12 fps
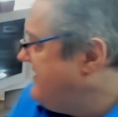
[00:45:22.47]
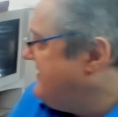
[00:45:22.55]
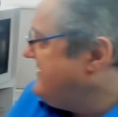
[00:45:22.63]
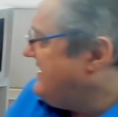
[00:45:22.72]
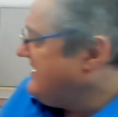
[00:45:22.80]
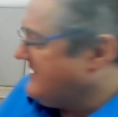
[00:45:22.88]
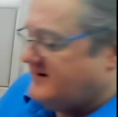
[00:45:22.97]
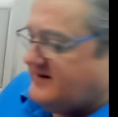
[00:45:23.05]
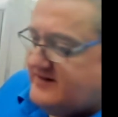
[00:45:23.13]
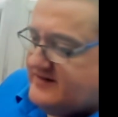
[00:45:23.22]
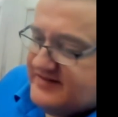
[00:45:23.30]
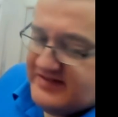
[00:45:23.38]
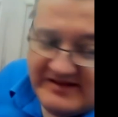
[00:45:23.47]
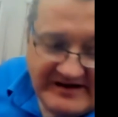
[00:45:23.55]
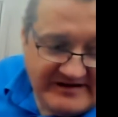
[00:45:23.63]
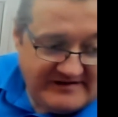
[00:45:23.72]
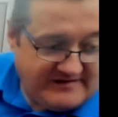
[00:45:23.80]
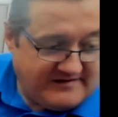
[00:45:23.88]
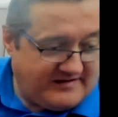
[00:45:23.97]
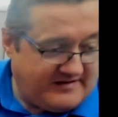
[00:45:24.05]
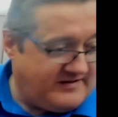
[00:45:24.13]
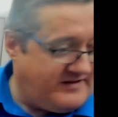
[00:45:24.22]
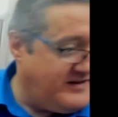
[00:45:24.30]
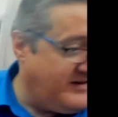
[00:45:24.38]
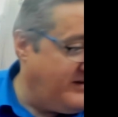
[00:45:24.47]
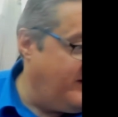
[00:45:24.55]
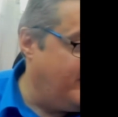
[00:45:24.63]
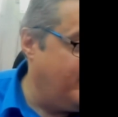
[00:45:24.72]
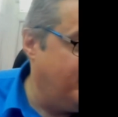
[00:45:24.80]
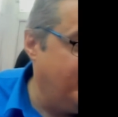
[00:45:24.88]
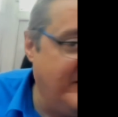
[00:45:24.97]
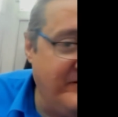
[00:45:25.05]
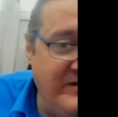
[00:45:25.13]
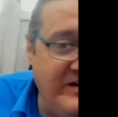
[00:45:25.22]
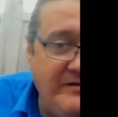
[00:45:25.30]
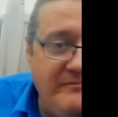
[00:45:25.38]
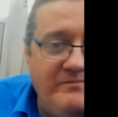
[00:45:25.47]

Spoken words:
Has that got a, let me